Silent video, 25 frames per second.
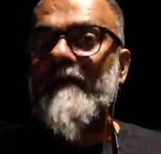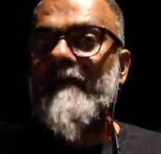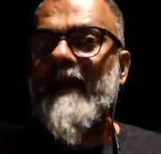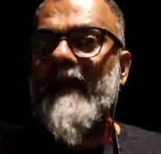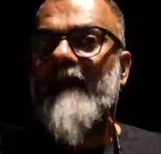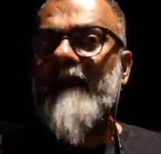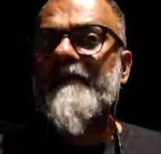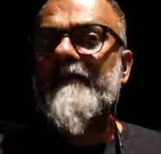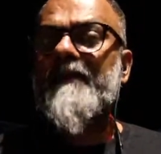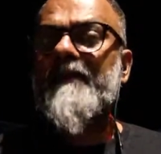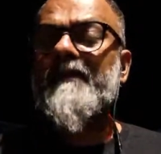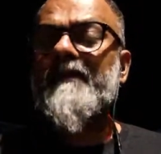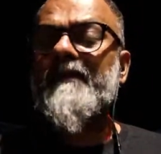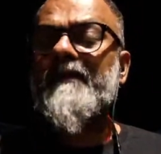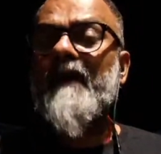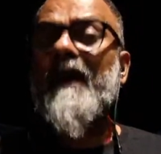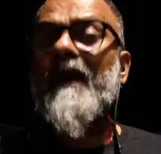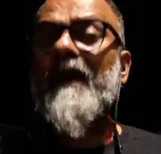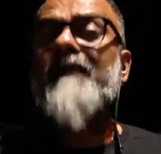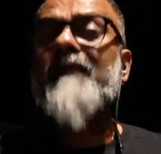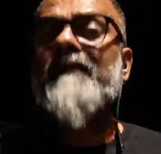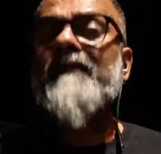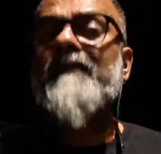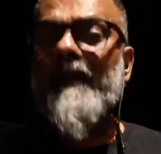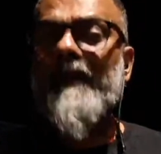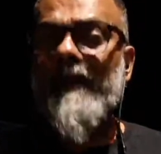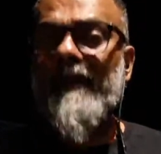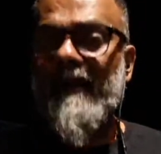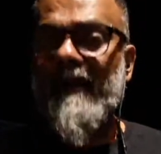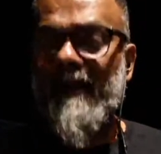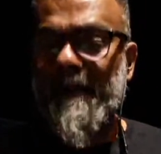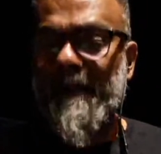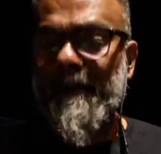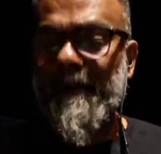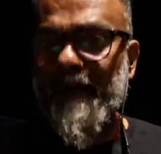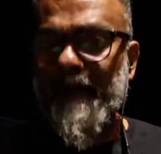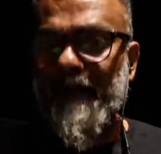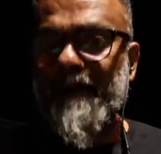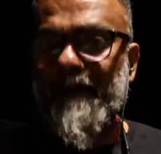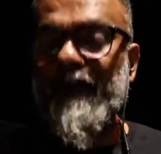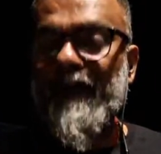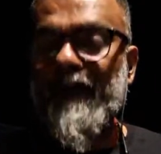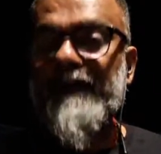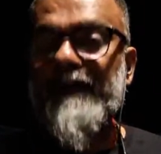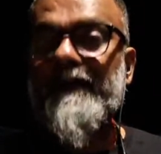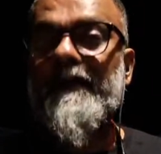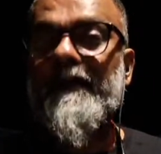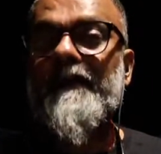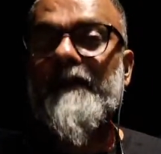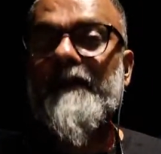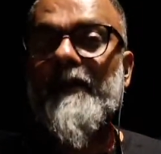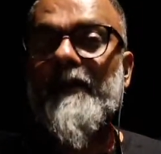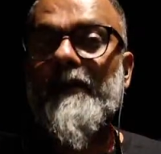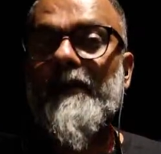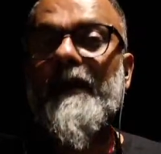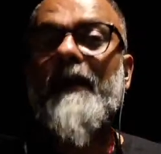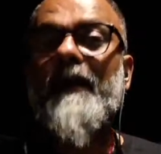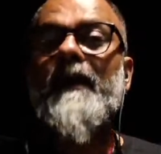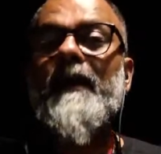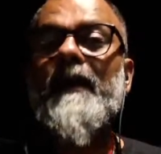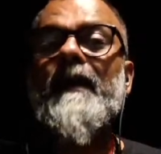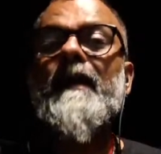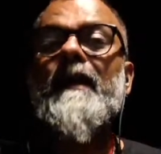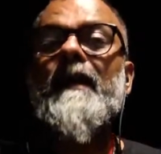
But I'm just asking a couple of questions only.